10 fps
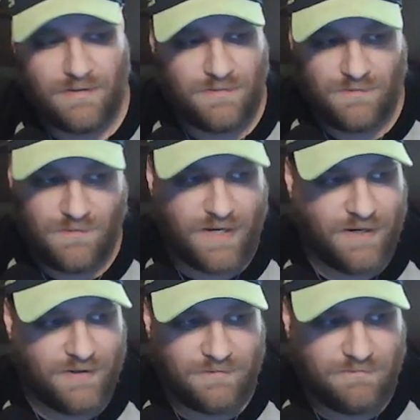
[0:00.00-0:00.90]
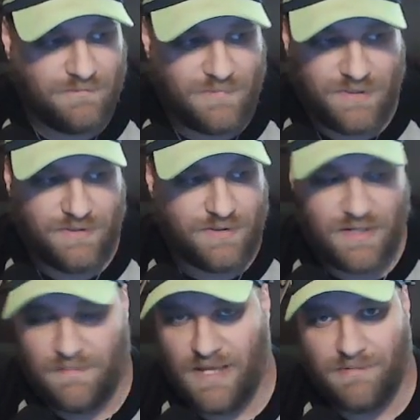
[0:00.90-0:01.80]
where you're going
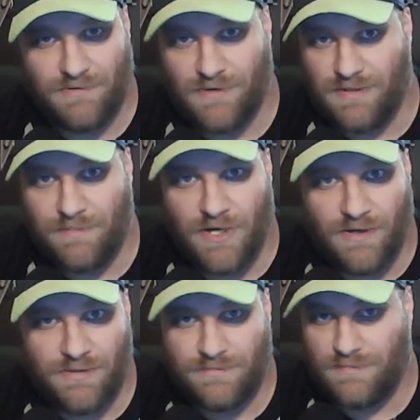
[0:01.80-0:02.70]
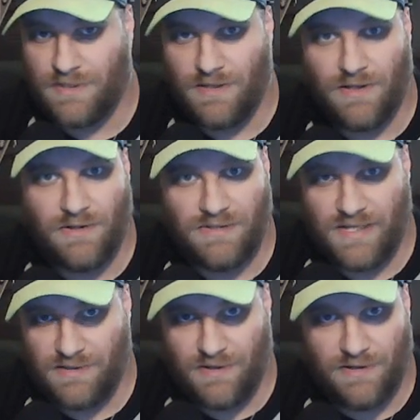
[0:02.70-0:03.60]
to be able to run the ball all day
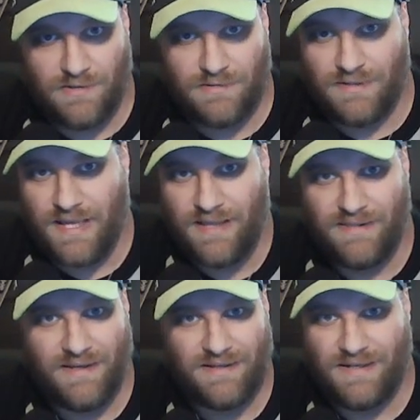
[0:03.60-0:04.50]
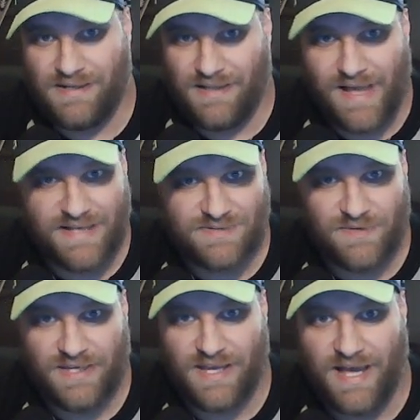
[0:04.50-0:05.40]
long? They did it last
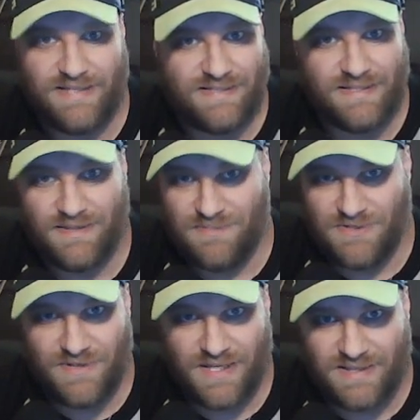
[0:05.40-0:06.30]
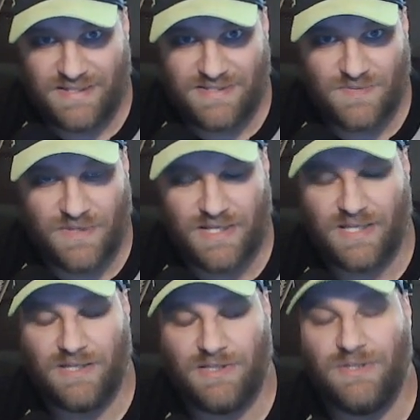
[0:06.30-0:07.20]
week. I see them doing it this week.
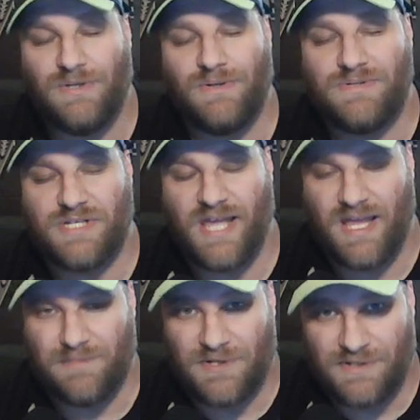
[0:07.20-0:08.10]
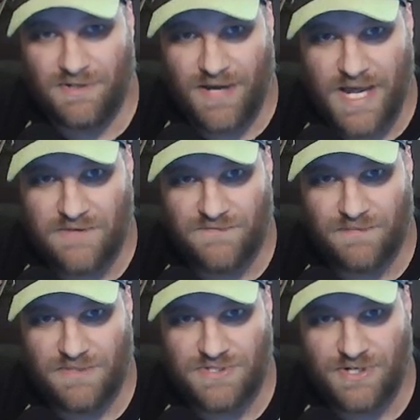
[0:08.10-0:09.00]
Huge game on the ground from
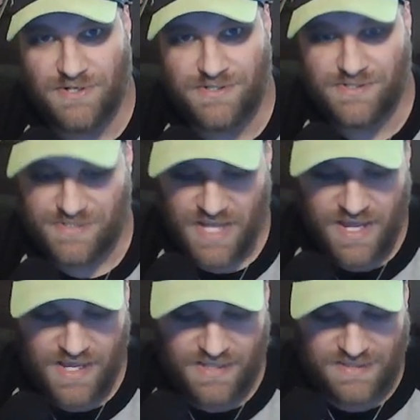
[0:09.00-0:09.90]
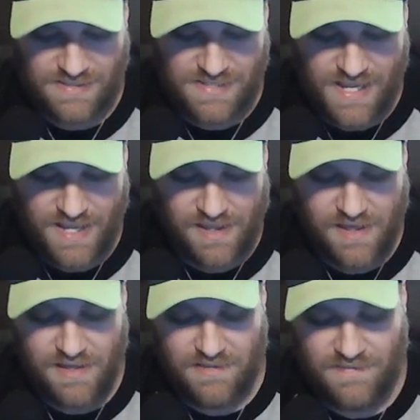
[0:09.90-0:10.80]
the Chargers, and they take
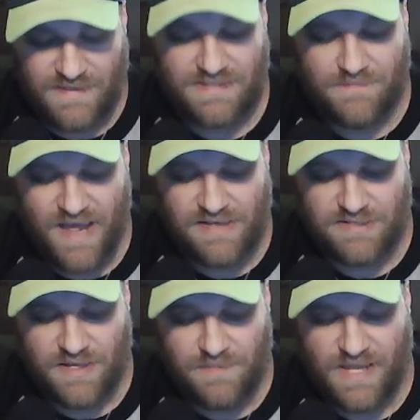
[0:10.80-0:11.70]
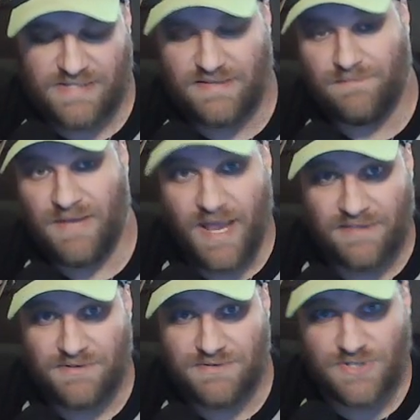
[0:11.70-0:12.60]
this matchup as the
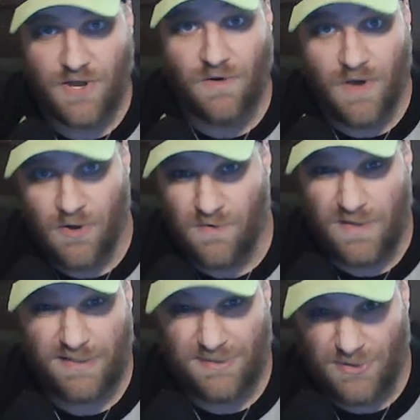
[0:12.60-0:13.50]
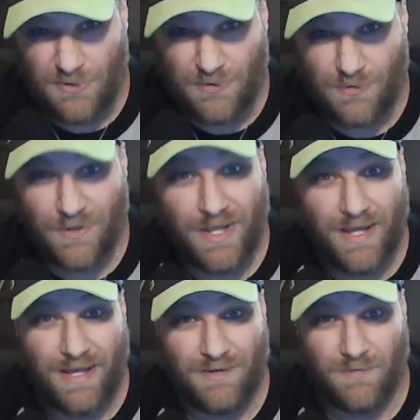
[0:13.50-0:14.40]
Panthers go 0-2
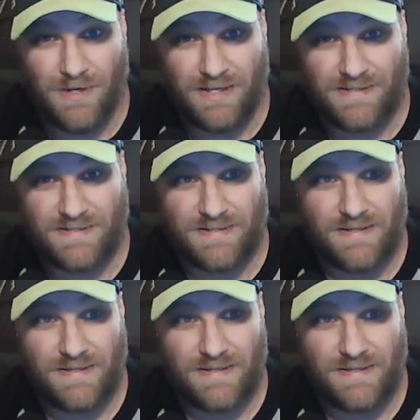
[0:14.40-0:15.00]
in what is